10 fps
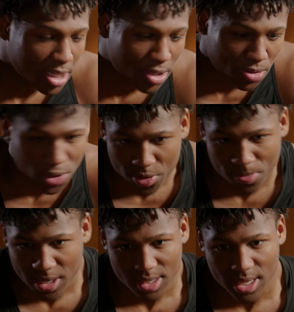you know,
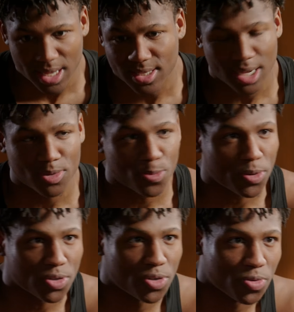doing my things that I'm
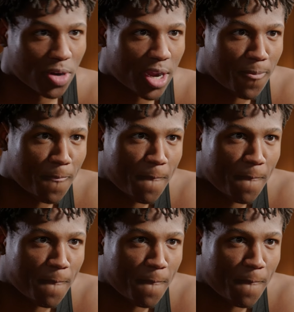supposed to do right.